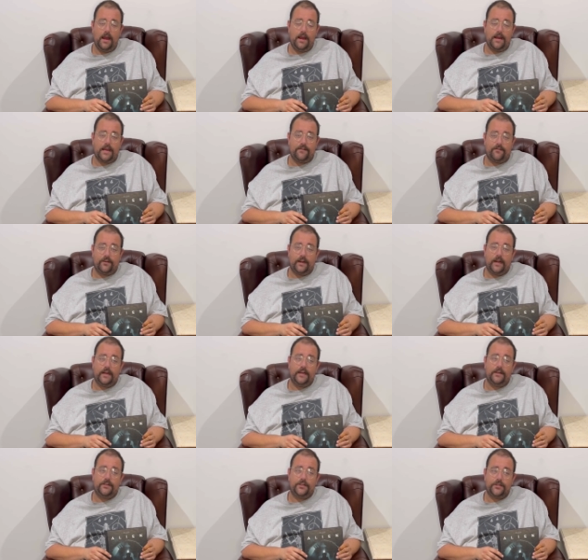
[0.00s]
Any
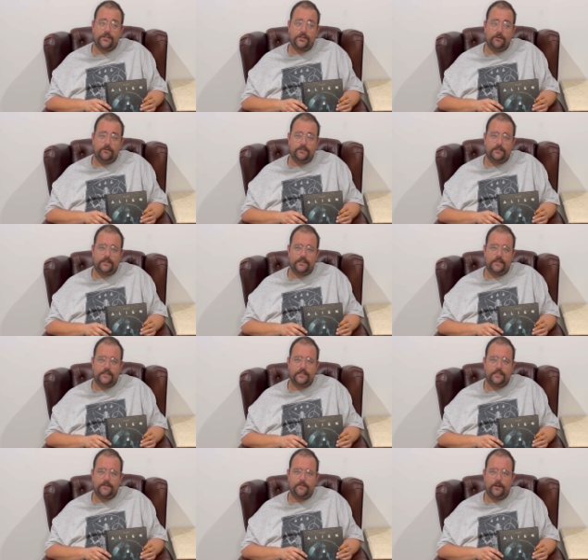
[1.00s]
additional
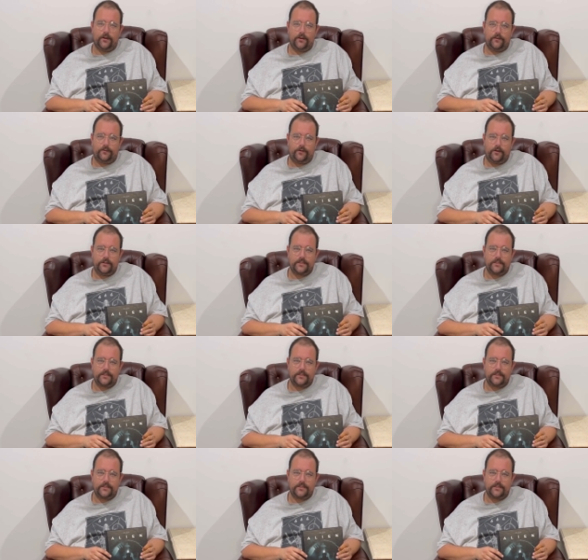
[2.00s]
successes beyond the first